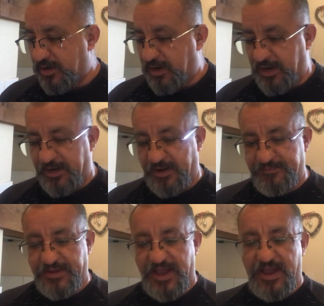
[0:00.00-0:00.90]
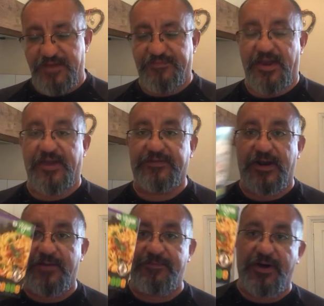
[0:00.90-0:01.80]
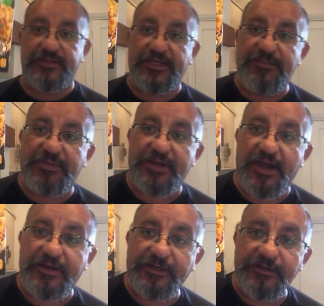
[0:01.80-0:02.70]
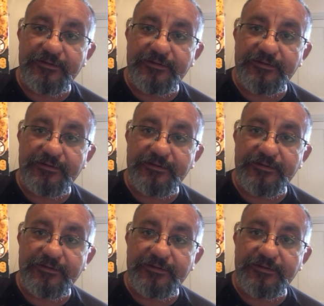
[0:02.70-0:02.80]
And then we have Hyderabadi biryani.